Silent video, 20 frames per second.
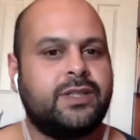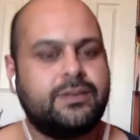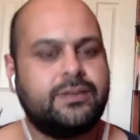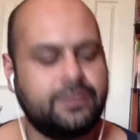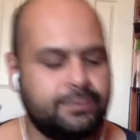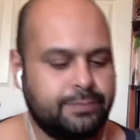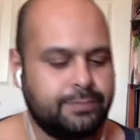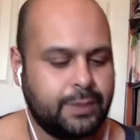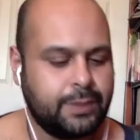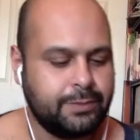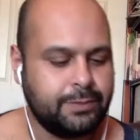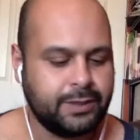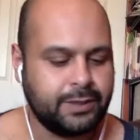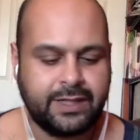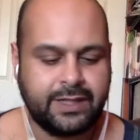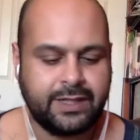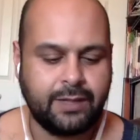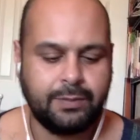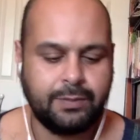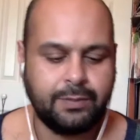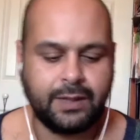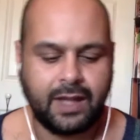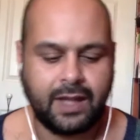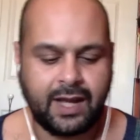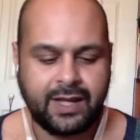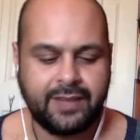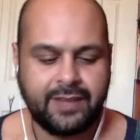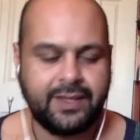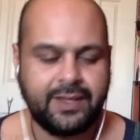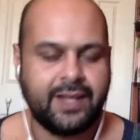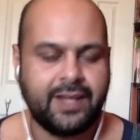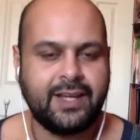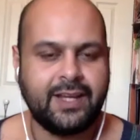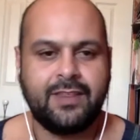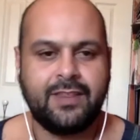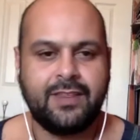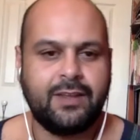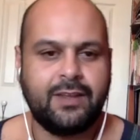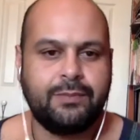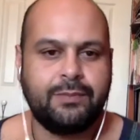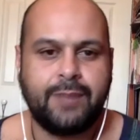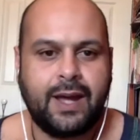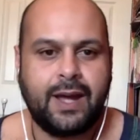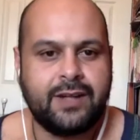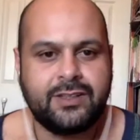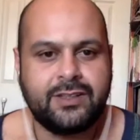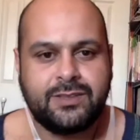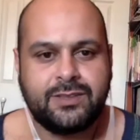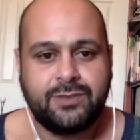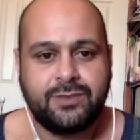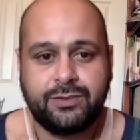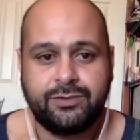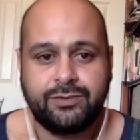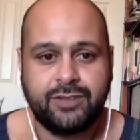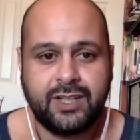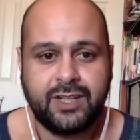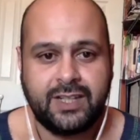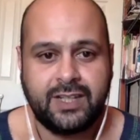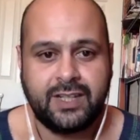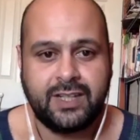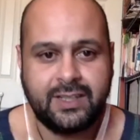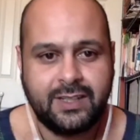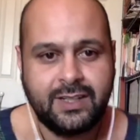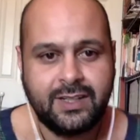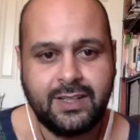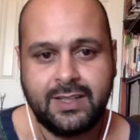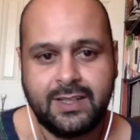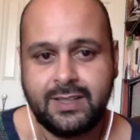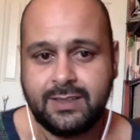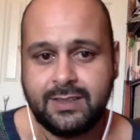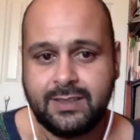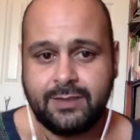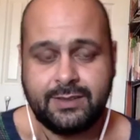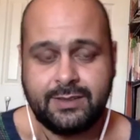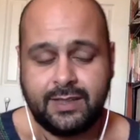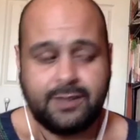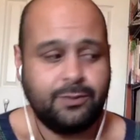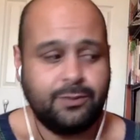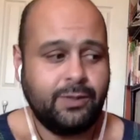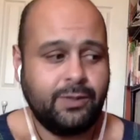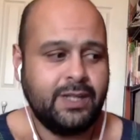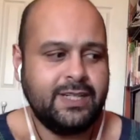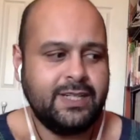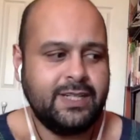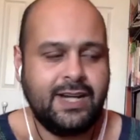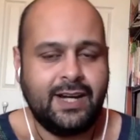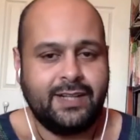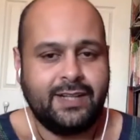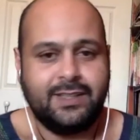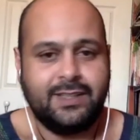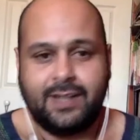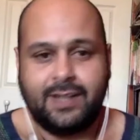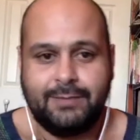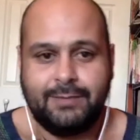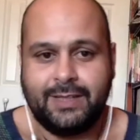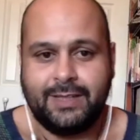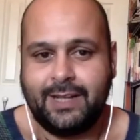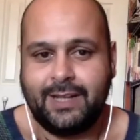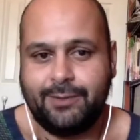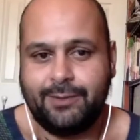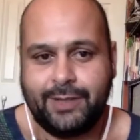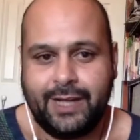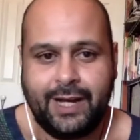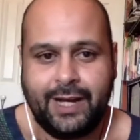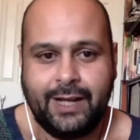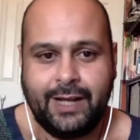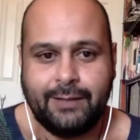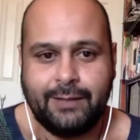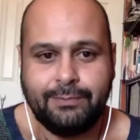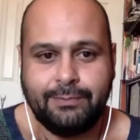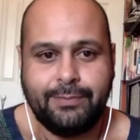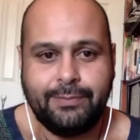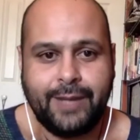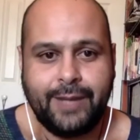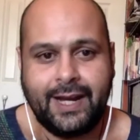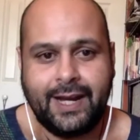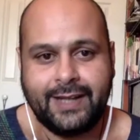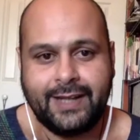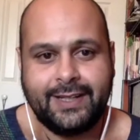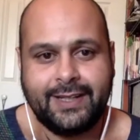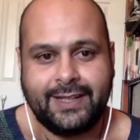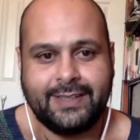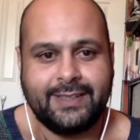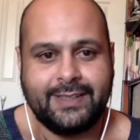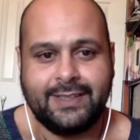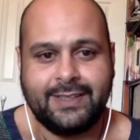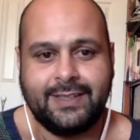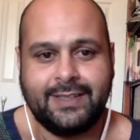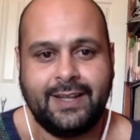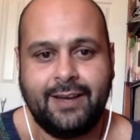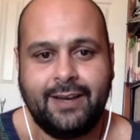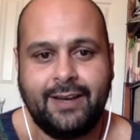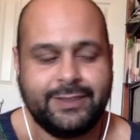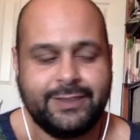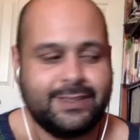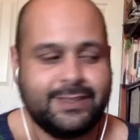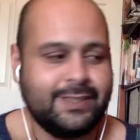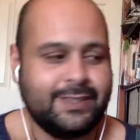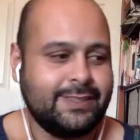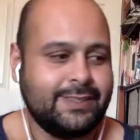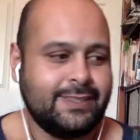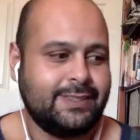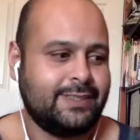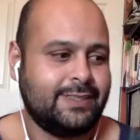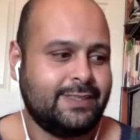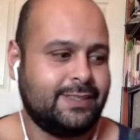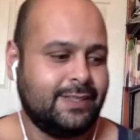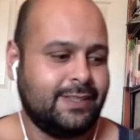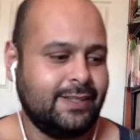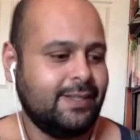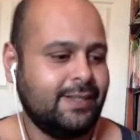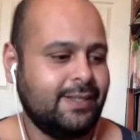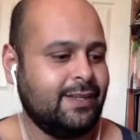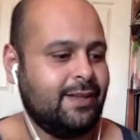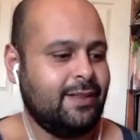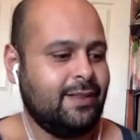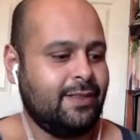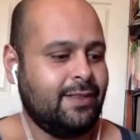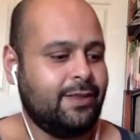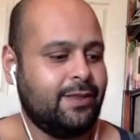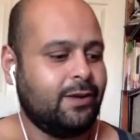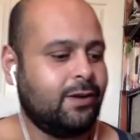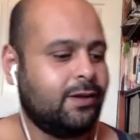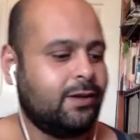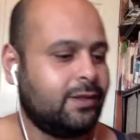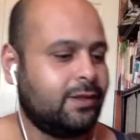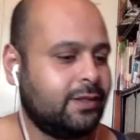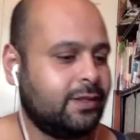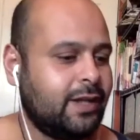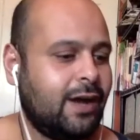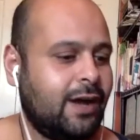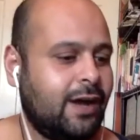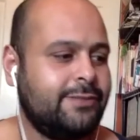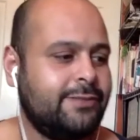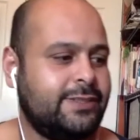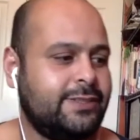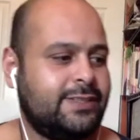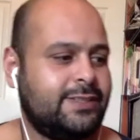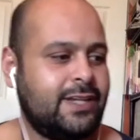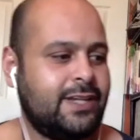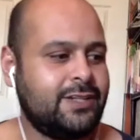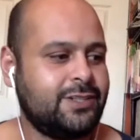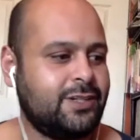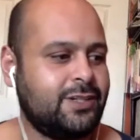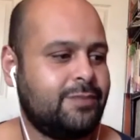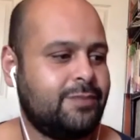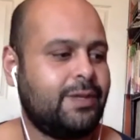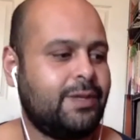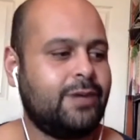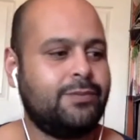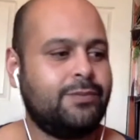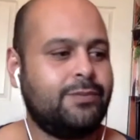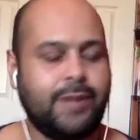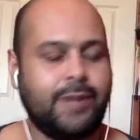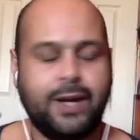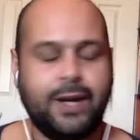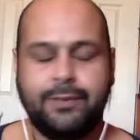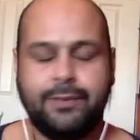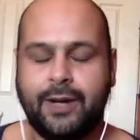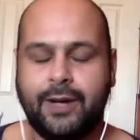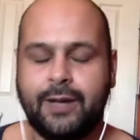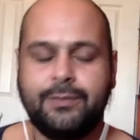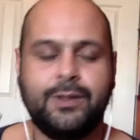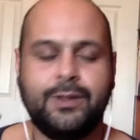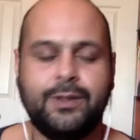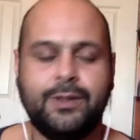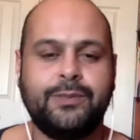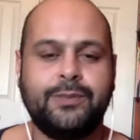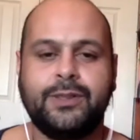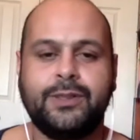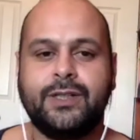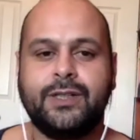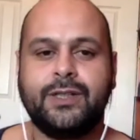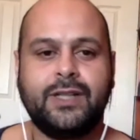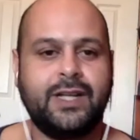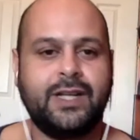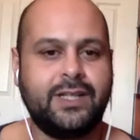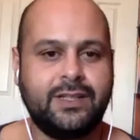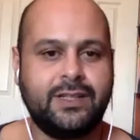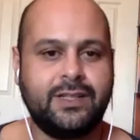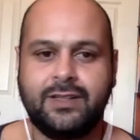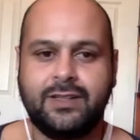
people can apply and they get their patterns for free. So I was like, why not? I mean, I want to help back, and ever since the whole conversation about BIPOC people and